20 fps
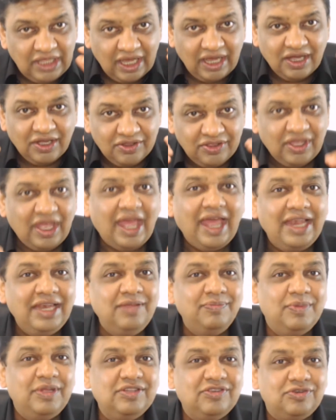other
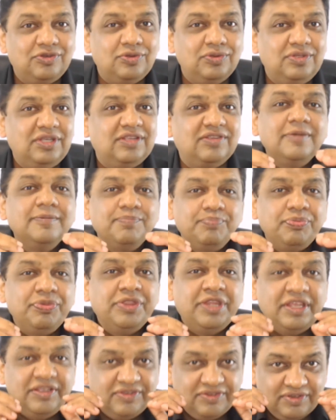elements to this.
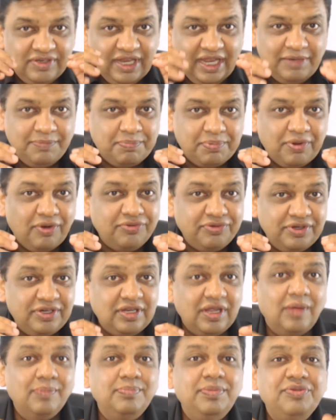There's net profit
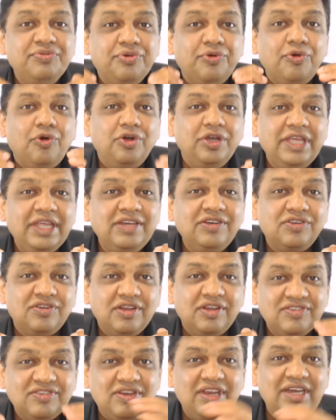before
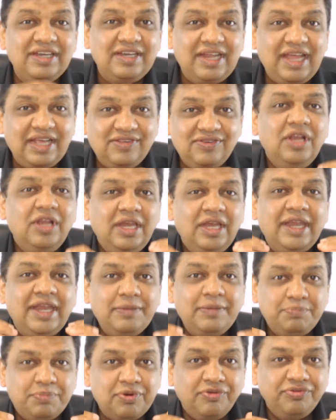interest and tax, net
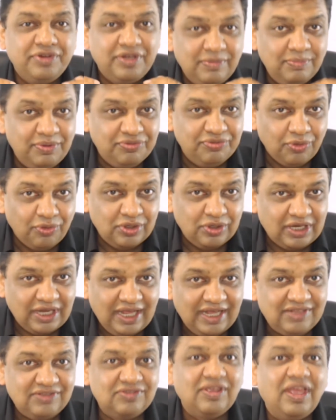profit before
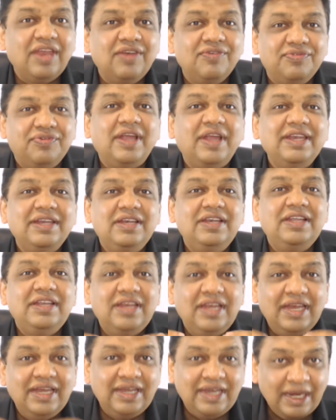tax, and finally
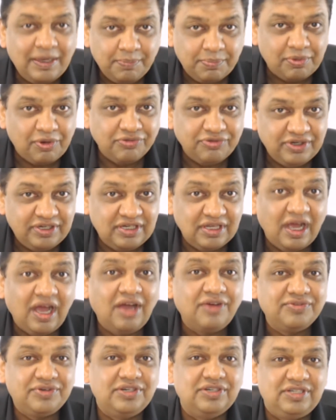net profit
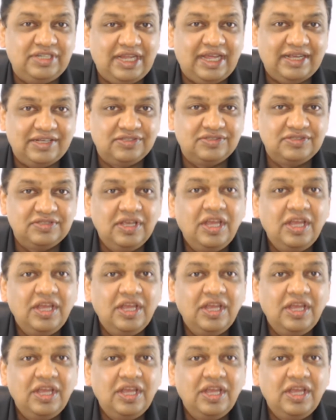after tax.